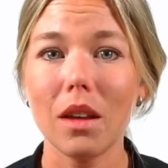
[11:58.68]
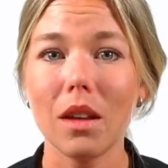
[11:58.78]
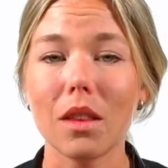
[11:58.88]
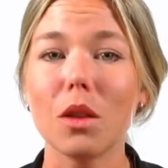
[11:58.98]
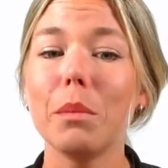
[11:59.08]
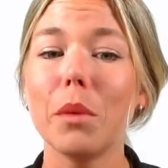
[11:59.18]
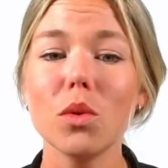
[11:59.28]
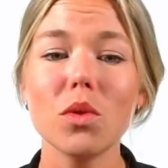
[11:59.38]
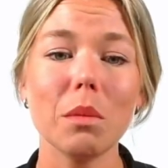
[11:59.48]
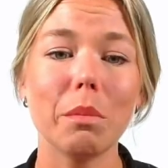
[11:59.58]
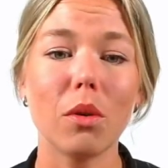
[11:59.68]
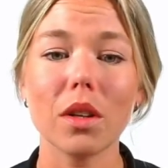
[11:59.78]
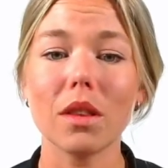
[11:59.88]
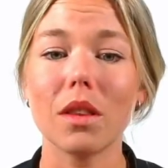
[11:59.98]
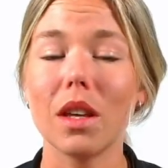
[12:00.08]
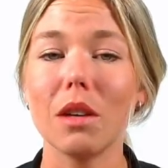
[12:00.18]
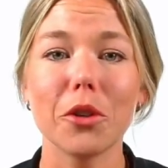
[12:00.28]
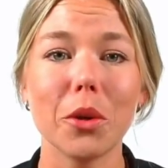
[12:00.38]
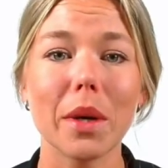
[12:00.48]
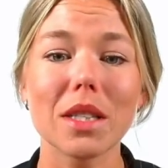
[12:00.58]
The most important thing
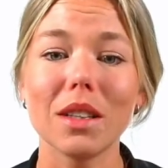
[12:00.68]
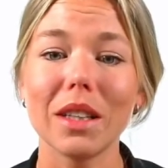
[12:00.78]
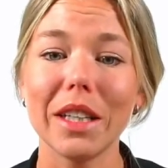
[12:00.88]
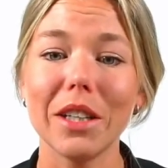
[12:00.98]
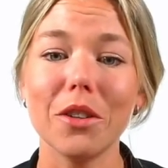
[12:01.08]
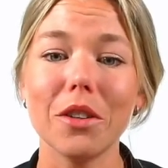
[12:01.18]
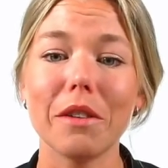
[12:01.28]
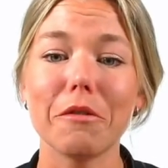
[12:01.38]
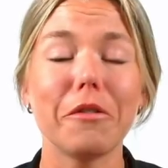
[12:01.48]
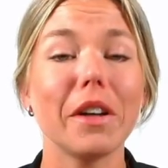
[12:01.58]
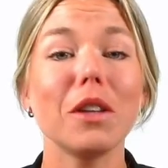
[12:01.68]
for you as a leader and fellow